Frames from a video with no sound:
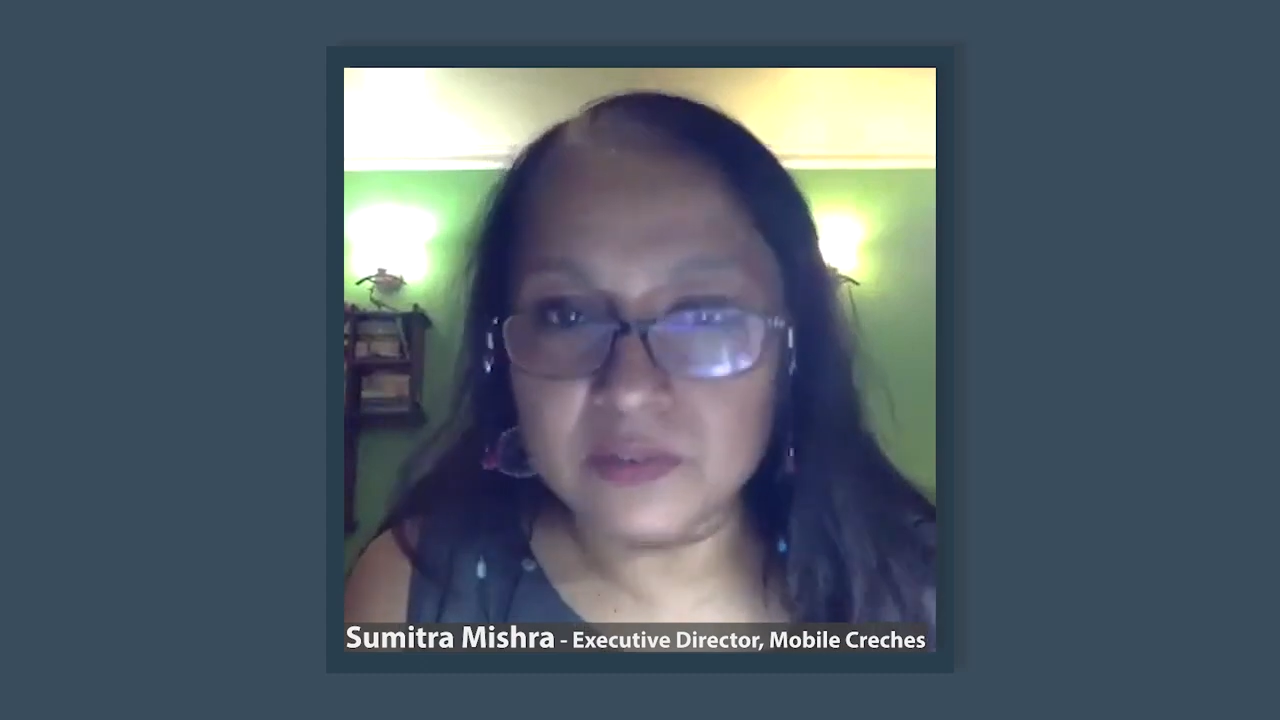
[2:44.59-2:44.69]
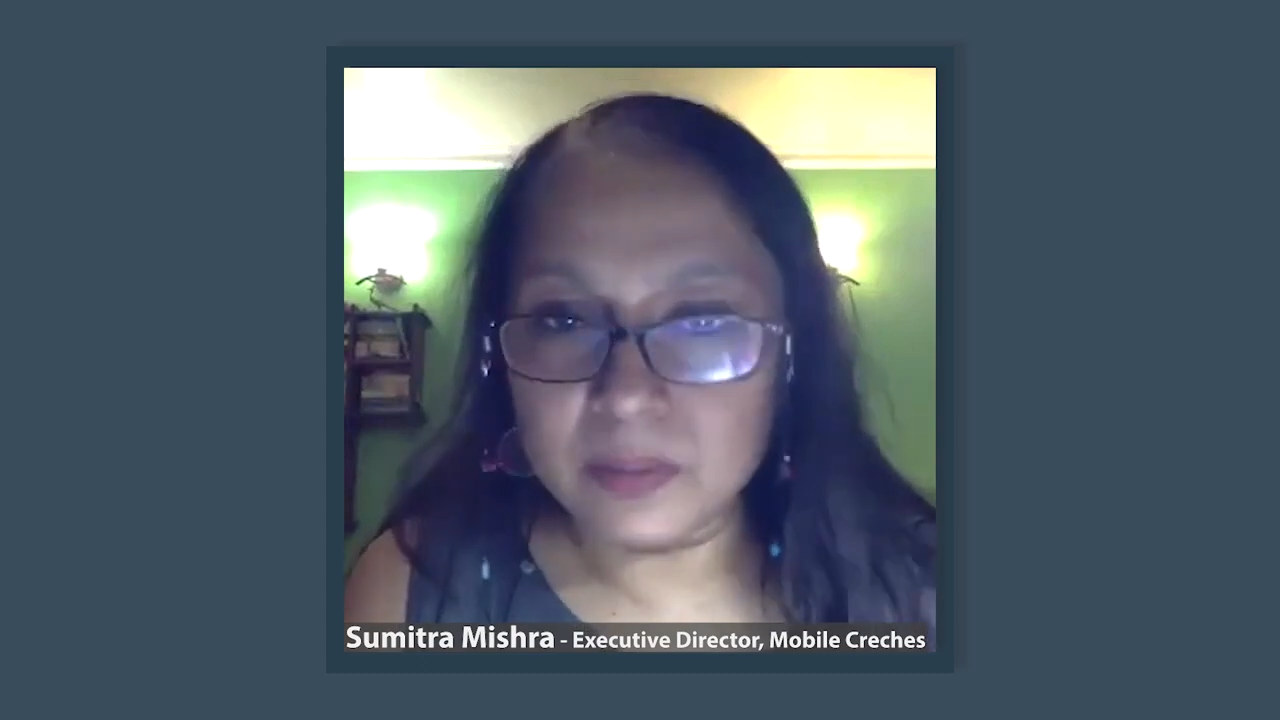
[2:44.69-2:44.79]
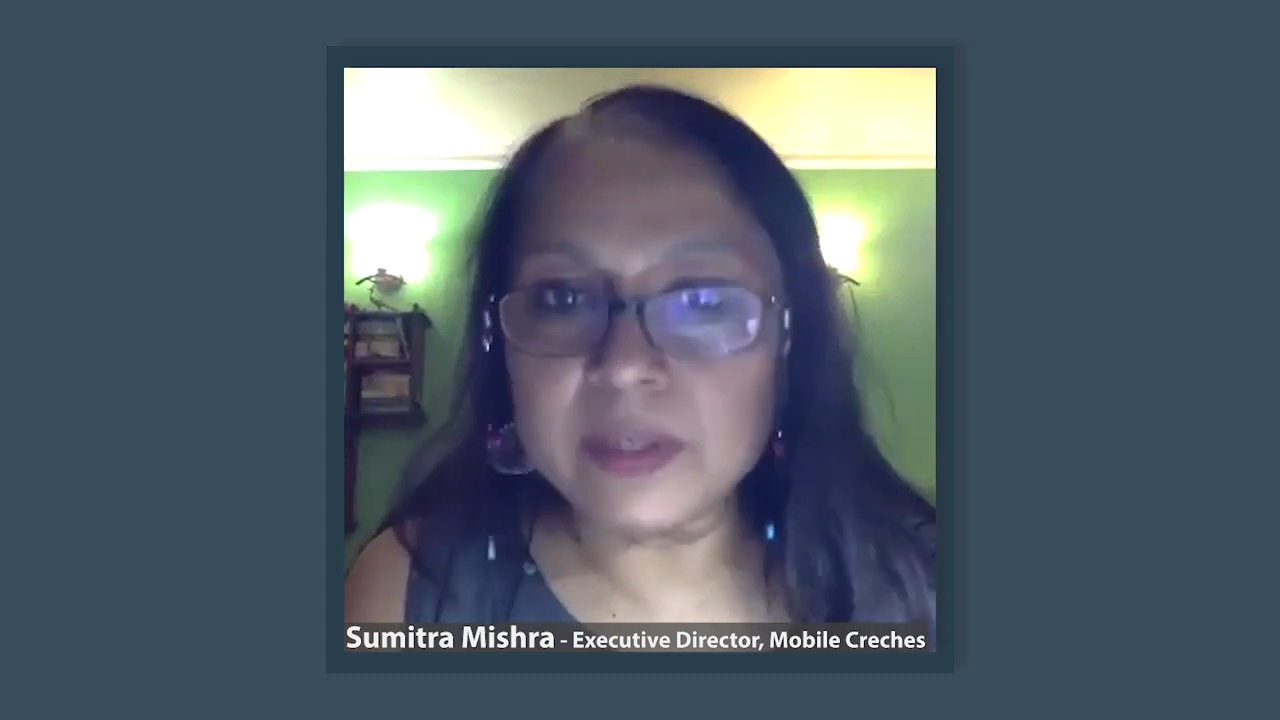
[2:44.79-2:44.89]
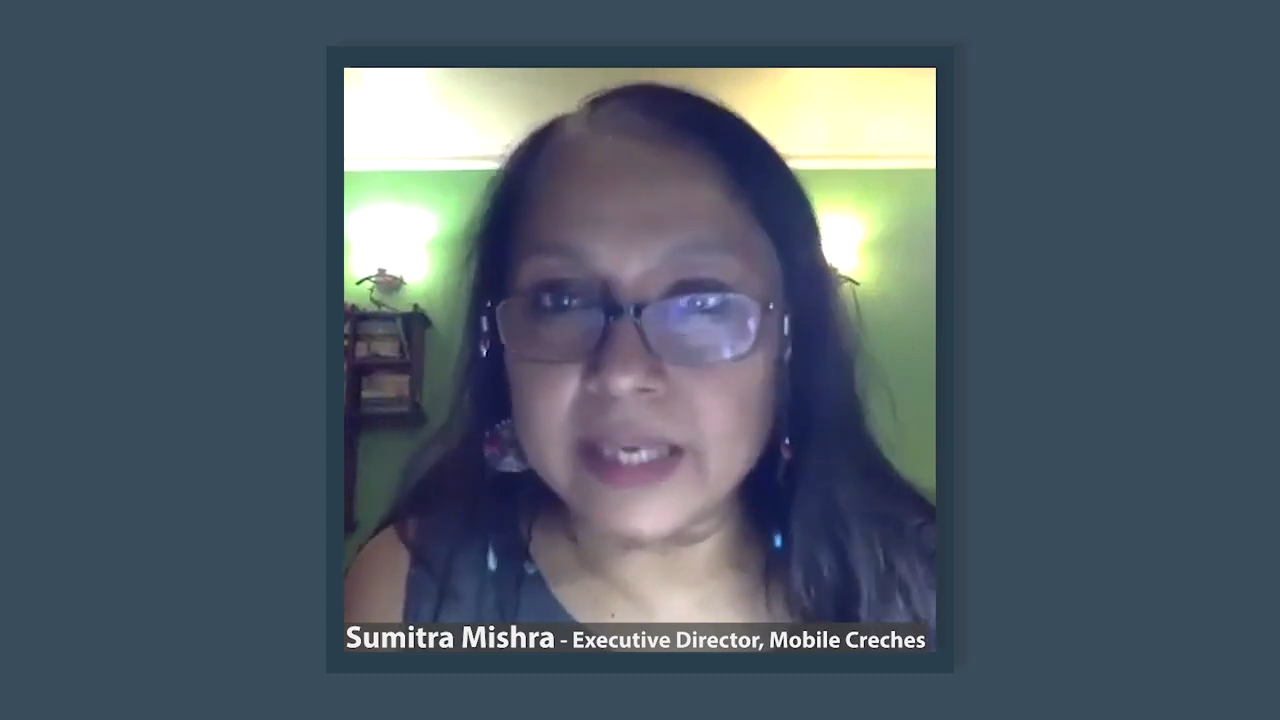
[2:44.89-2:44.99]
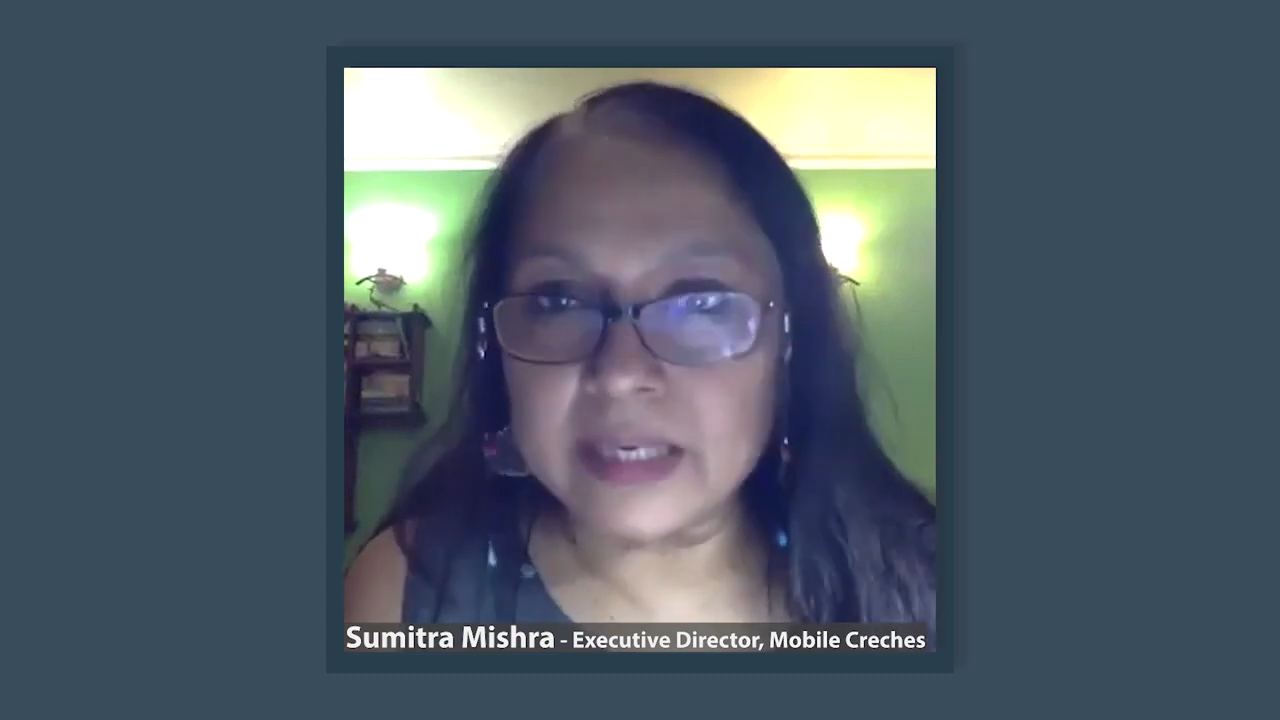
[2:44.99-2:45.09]

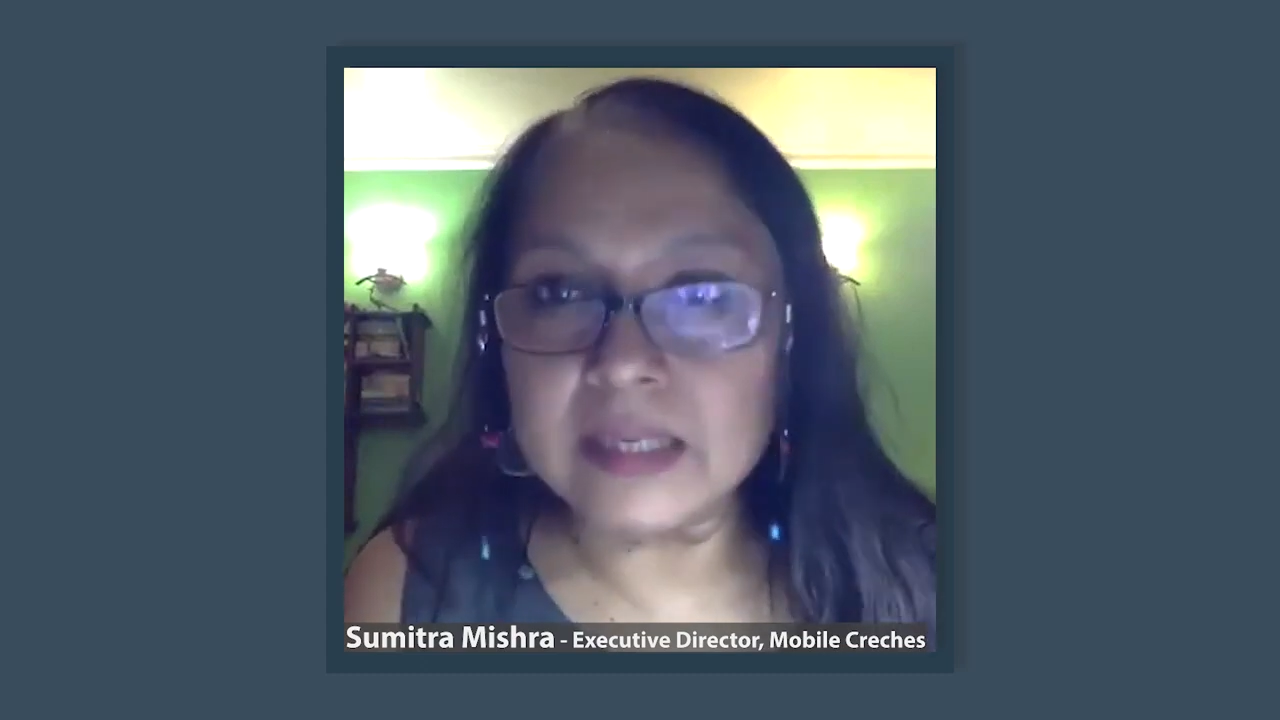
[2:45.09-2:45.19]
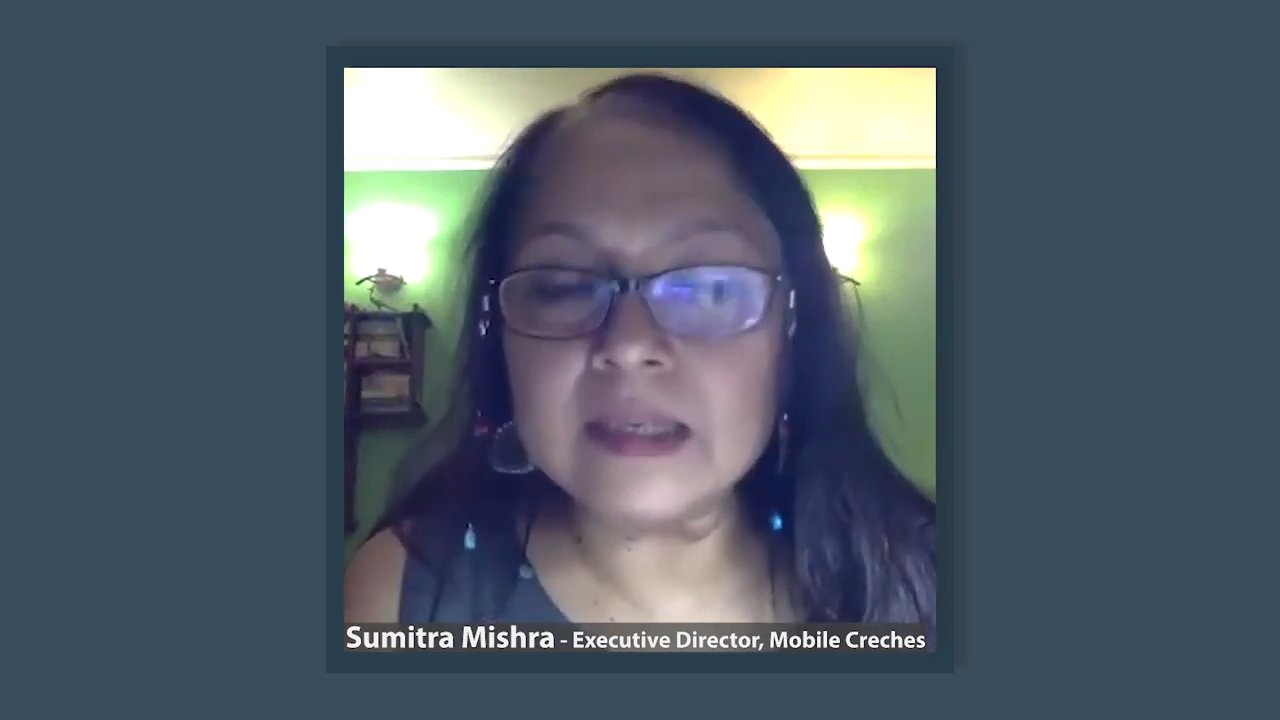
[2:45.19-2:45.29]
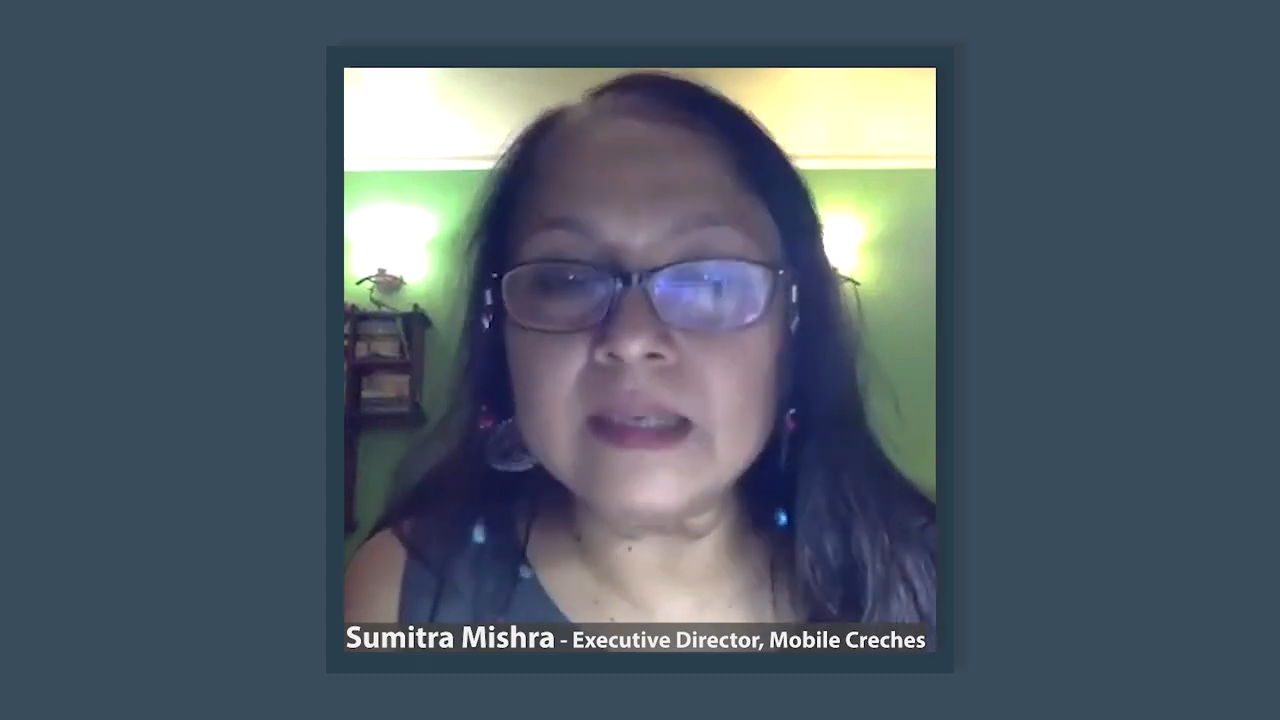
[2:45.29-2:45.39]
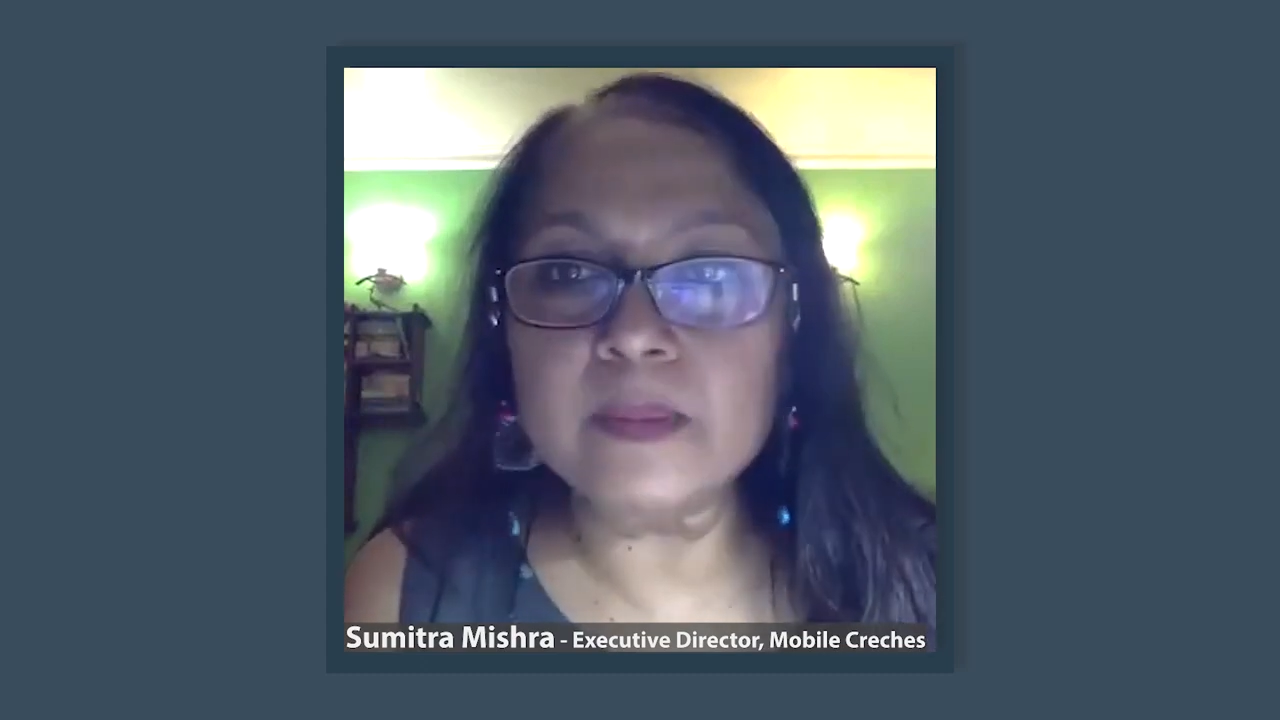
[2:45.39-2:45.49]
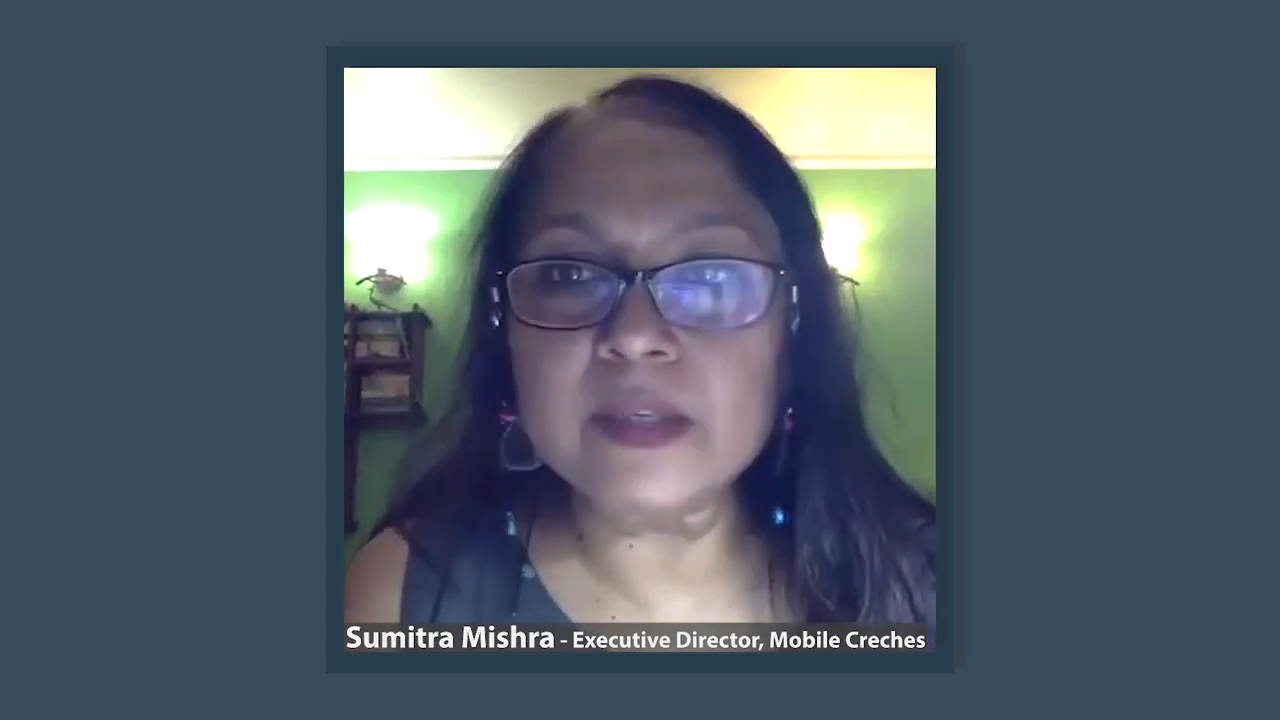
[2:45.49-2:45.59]
from a technical